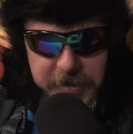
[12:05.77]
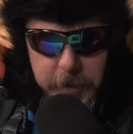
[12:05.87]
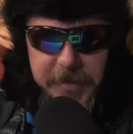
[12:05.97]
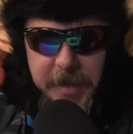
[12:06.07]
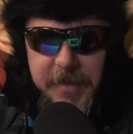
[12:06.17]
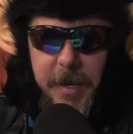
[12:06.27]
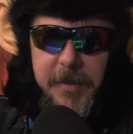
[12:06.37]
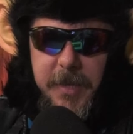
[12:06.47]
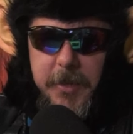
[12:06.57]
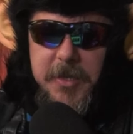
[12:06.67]
Yeah. So
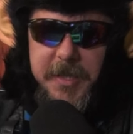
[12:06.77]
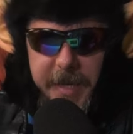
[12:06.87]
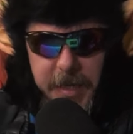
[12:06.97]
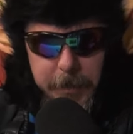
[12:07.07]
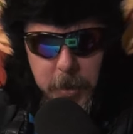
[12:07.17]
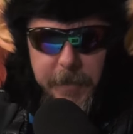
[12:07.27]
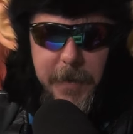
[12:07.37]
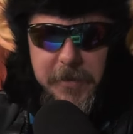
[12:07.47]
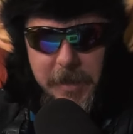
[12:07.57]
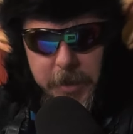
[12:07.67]
it's understandable if
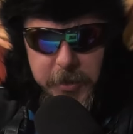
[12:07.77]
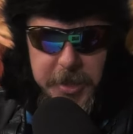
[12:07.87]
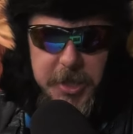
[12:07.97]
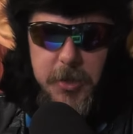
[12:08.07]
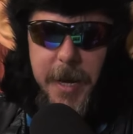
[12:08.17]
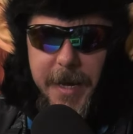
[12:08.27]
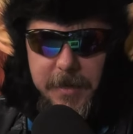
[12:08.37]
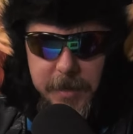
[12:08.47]
he was a little distracted,